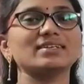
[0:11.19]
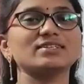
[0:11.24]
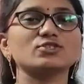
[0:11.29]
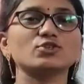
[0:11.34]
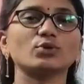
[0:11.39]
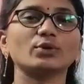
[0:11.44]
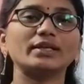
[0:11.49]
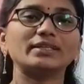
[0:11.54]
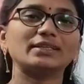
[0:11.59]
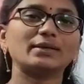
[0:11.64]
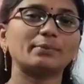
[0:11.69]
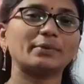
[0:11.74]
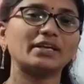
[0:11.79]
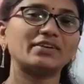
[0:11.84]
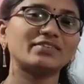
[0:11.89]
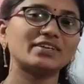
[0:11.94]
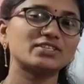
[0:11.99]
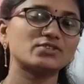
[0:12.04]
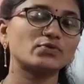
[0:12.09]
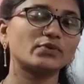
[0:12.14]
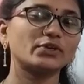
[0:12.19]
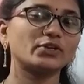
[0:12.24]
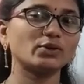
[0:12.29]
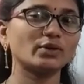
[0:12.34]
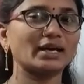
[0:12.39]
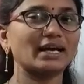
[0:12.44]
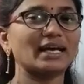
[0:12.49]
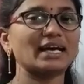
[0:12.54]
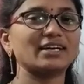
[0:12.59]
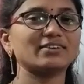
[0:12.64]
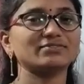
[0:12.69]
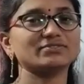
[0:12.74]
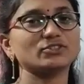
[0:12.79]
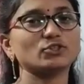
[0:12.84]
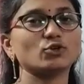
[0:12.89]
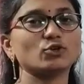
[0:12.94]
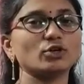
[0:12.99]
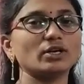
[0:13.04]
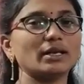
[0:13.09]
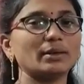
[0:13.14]
So in the previous video I
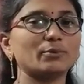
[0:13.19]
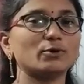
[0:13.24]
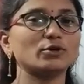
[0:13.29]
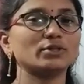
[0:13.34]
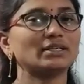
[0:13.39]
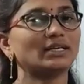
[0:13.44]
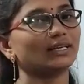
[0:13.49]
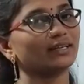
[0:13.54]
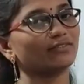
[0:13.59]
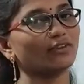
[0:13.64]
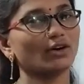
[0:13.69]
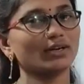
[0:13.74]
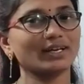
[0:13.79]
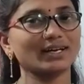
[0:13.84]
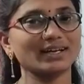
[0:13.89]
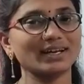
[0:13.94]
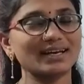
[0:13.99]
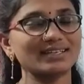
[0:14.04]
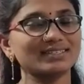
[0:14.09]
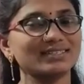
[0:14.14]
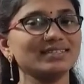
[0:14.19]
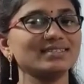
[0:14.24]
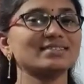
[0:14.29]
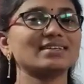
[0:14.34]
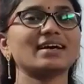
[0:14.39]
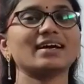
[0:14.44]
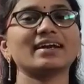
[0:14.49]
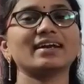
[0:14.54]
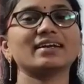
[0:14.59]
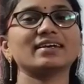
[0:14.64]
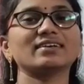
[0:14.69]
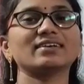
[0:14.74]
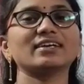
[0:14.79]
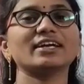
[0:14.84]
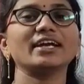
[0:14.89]
have told about that what are acids and